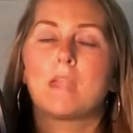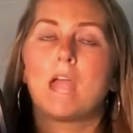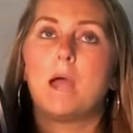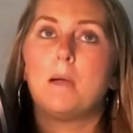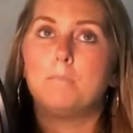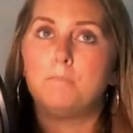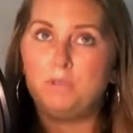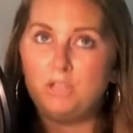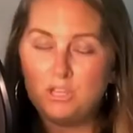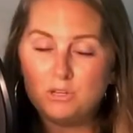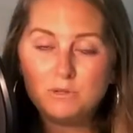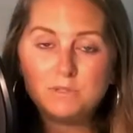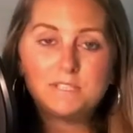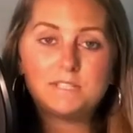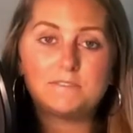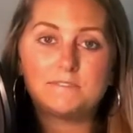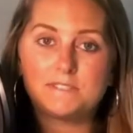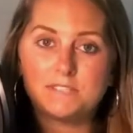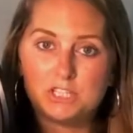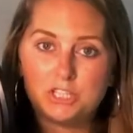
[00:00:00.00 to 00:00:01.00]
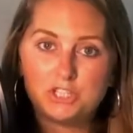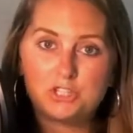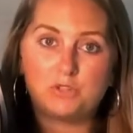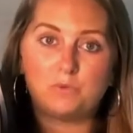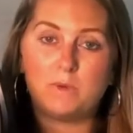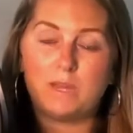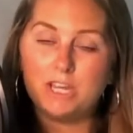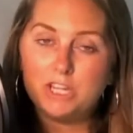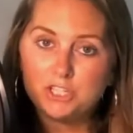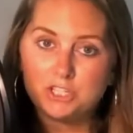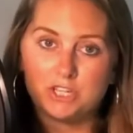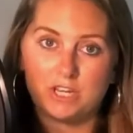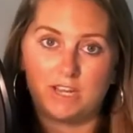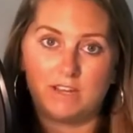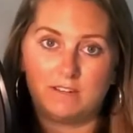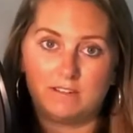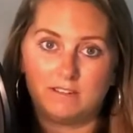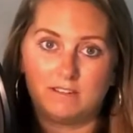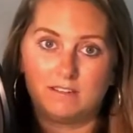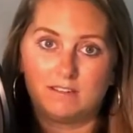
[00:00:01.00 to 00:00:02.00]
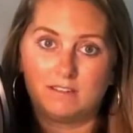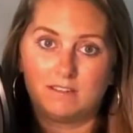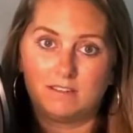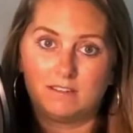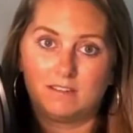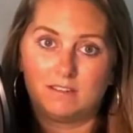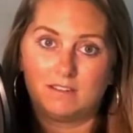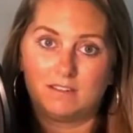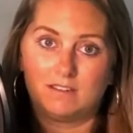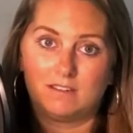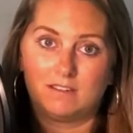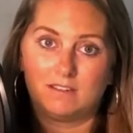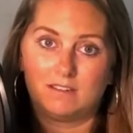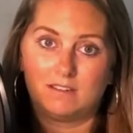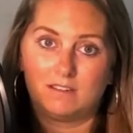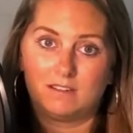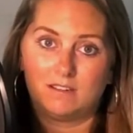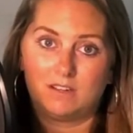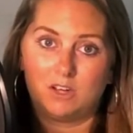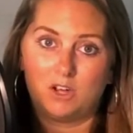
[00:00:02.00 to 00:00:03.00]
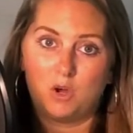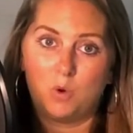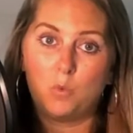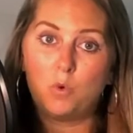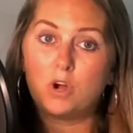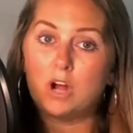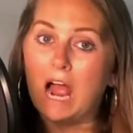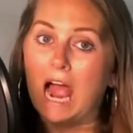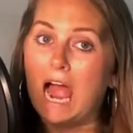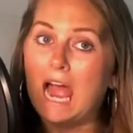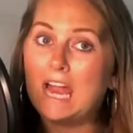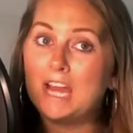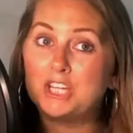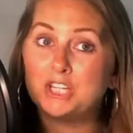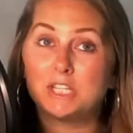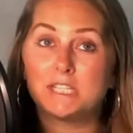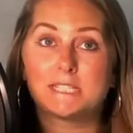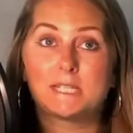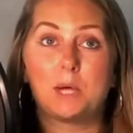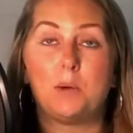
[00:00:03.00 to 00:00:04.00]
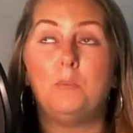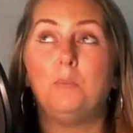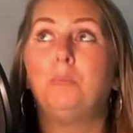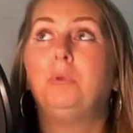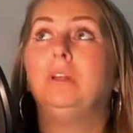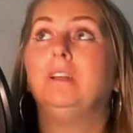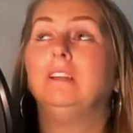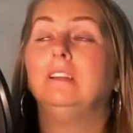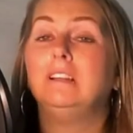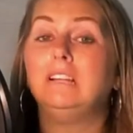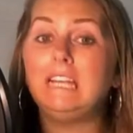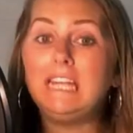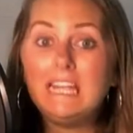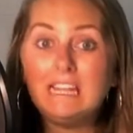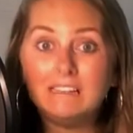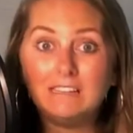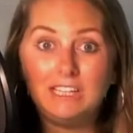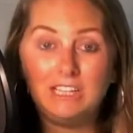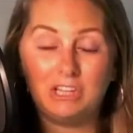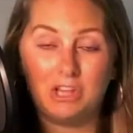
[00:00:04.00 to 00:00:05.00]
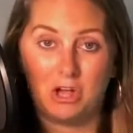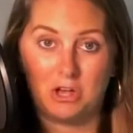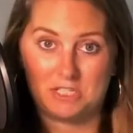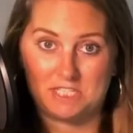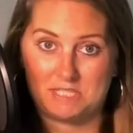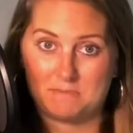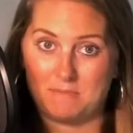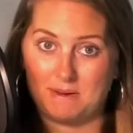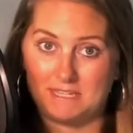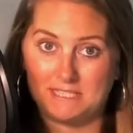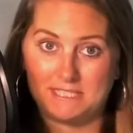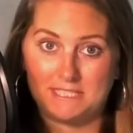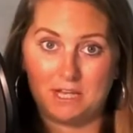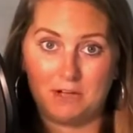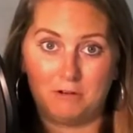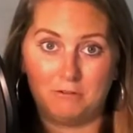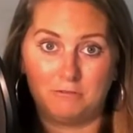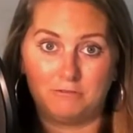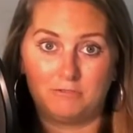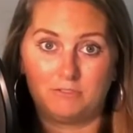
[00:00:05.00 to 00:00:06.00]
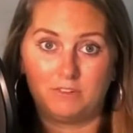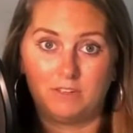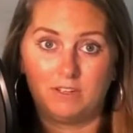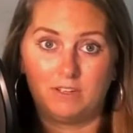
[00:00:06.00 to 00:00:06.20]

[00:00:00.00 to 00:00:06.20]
abusive situation where I just completely lost myself.